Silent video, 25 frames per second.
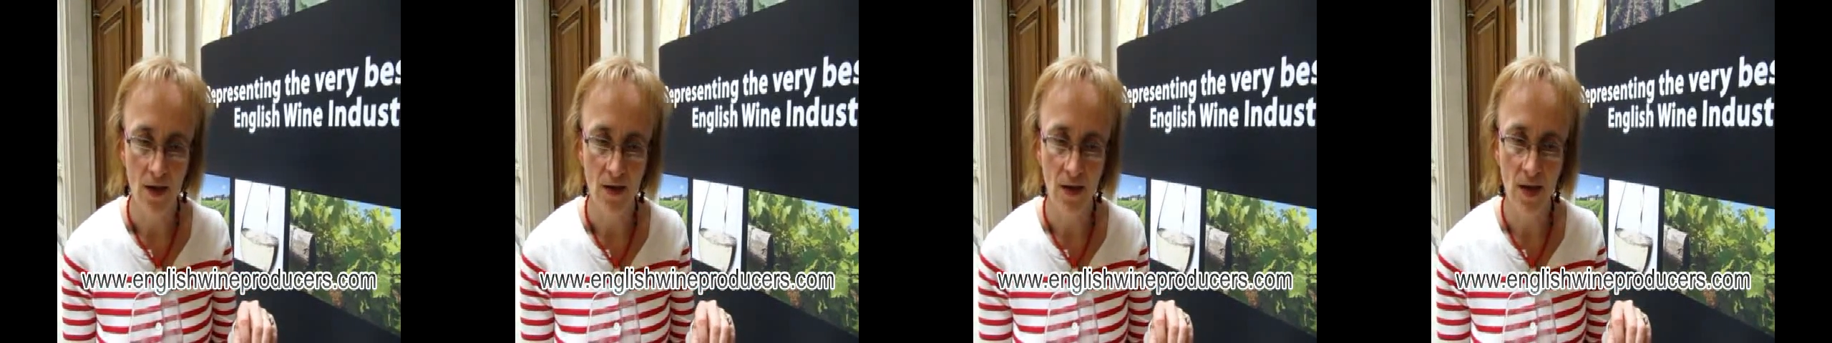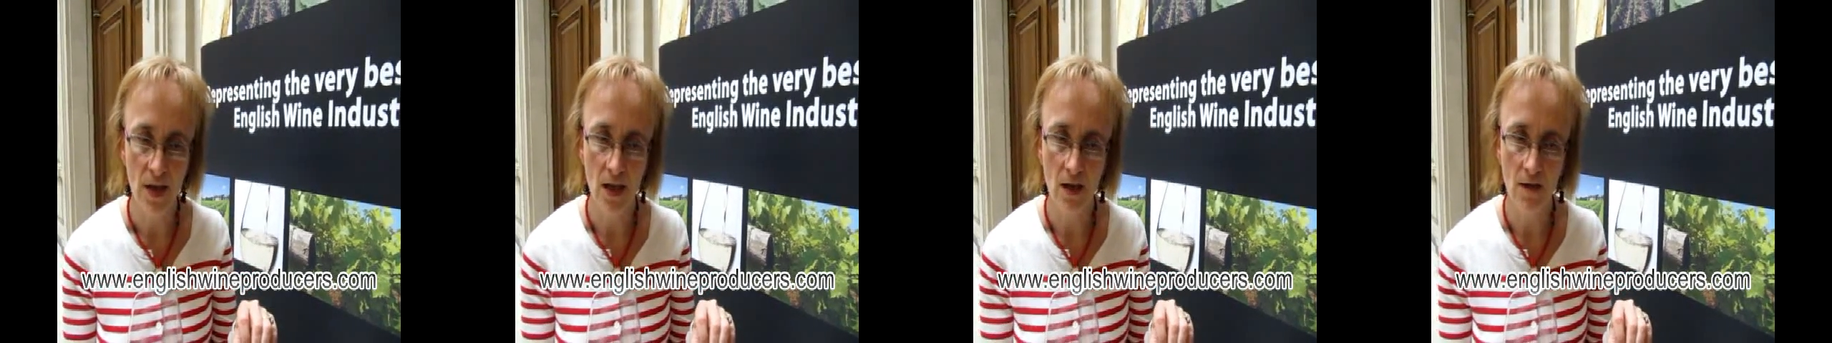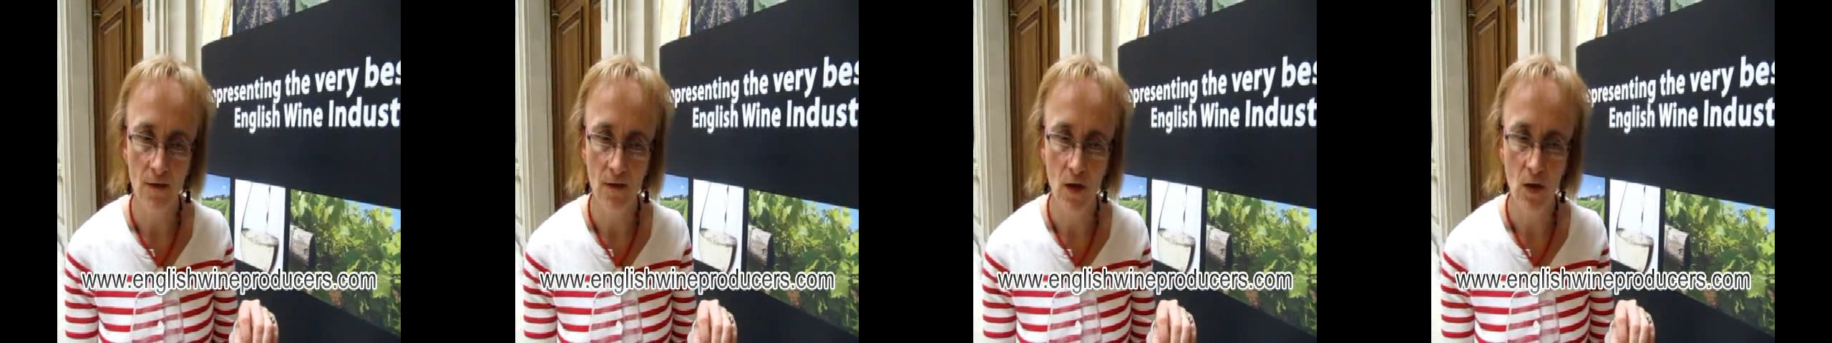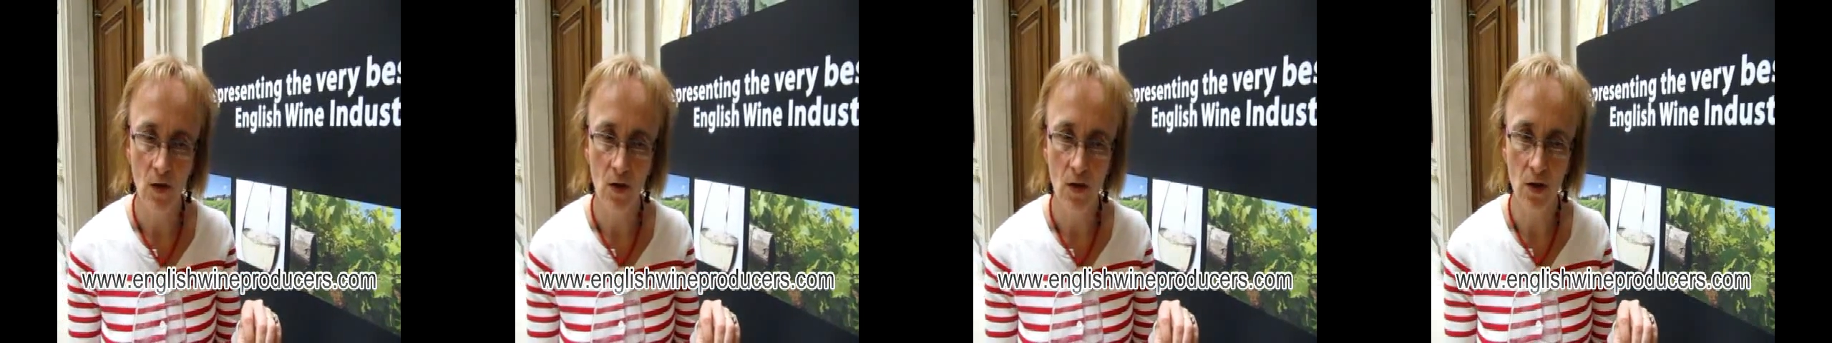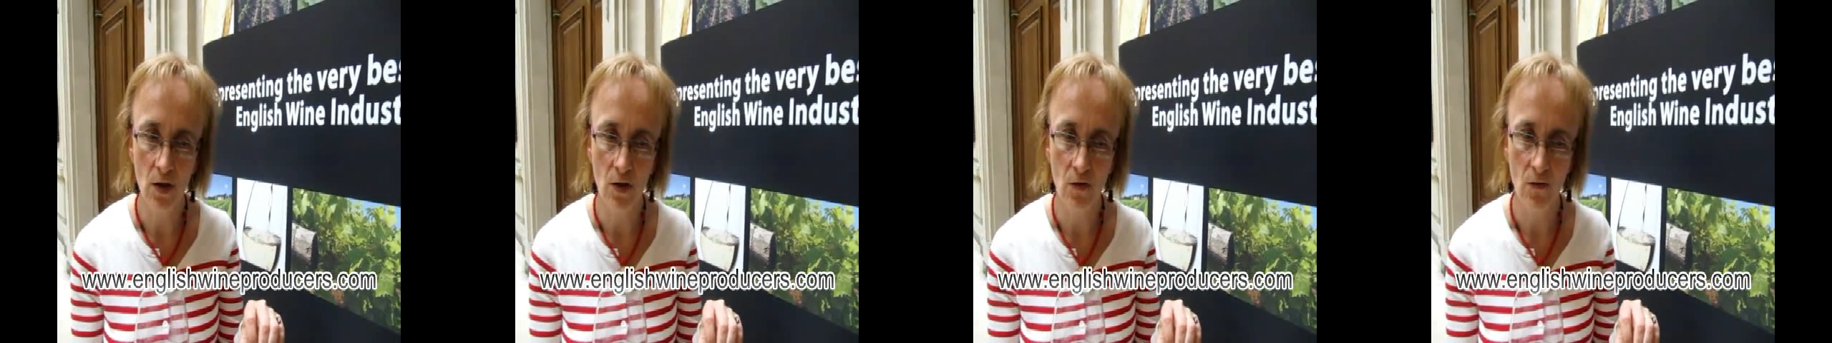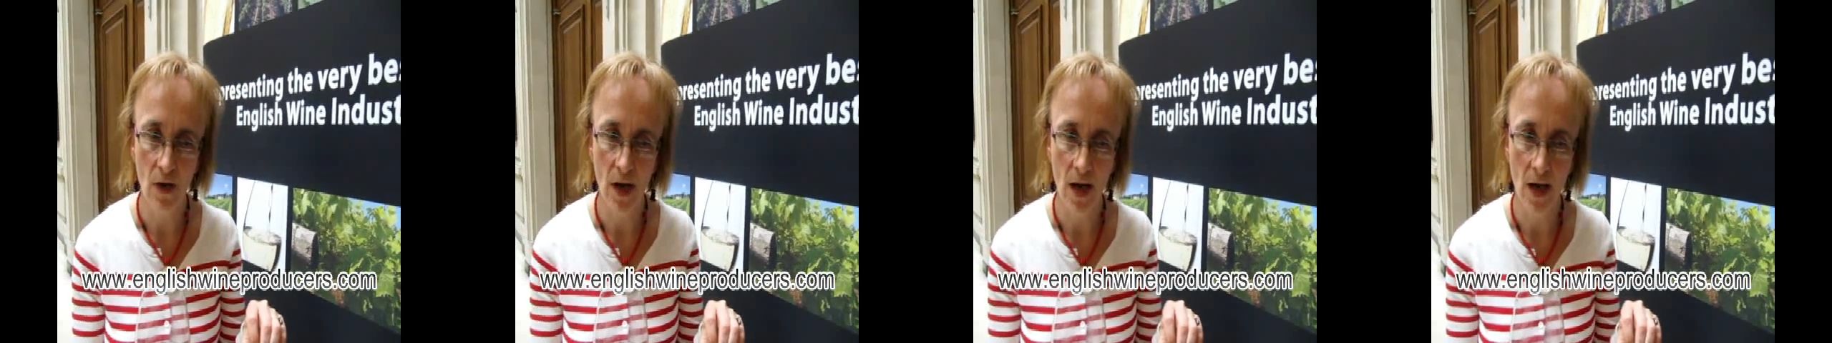think if you
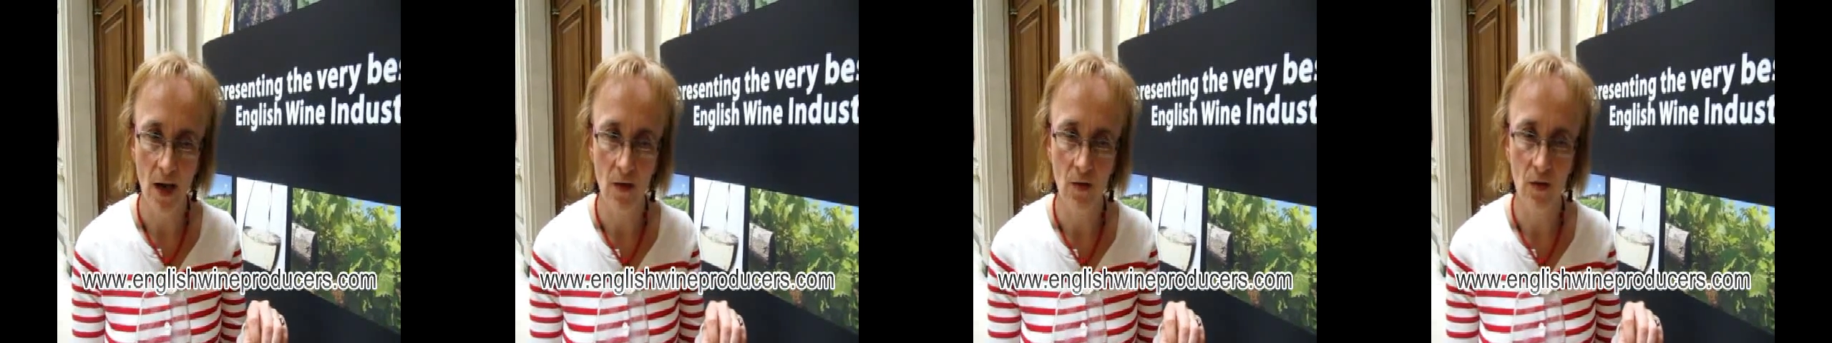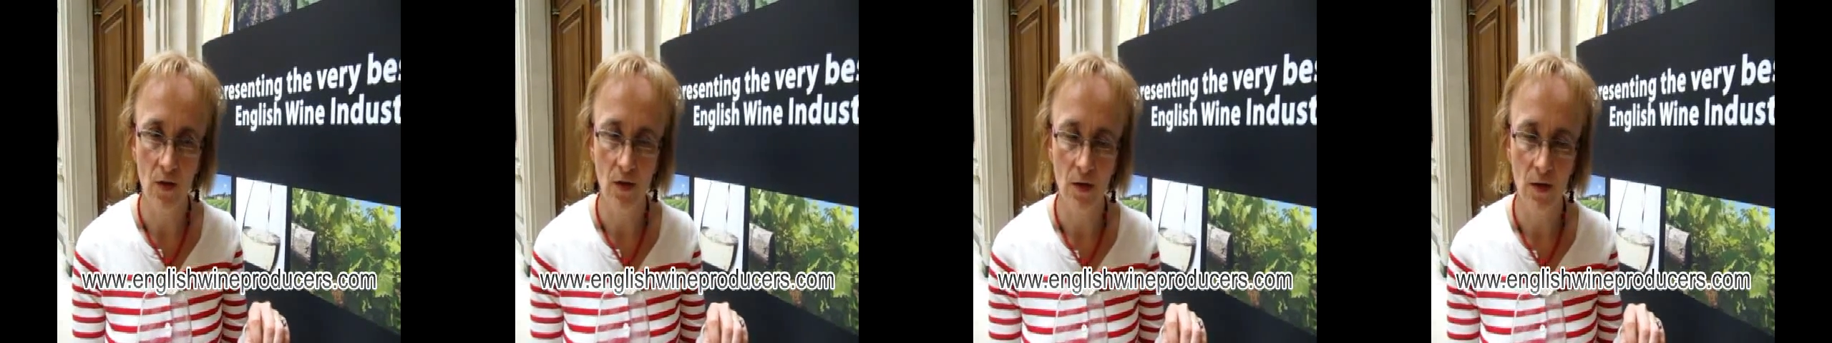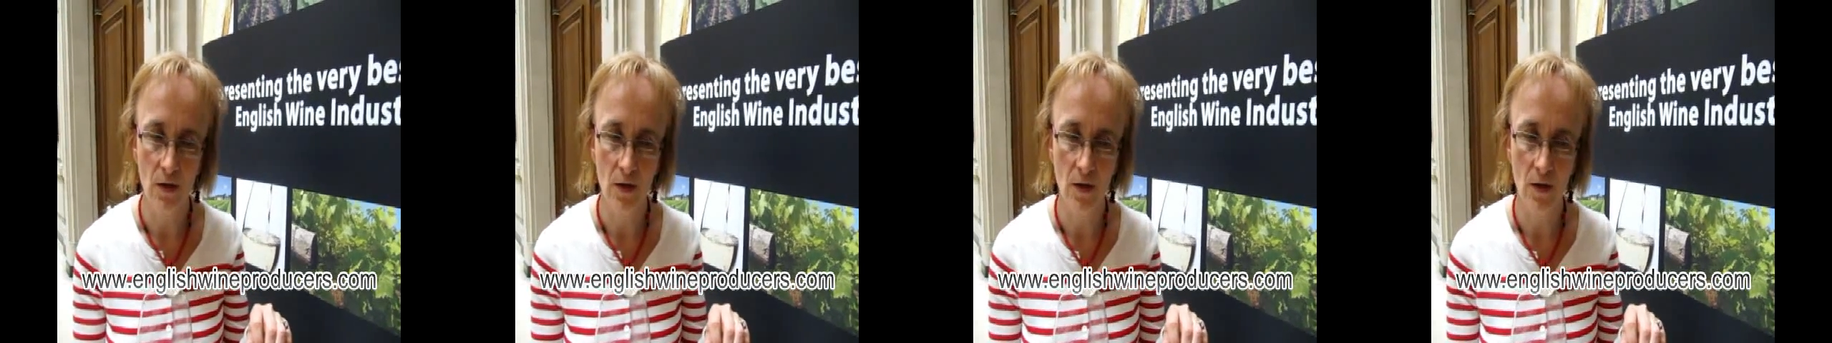look around,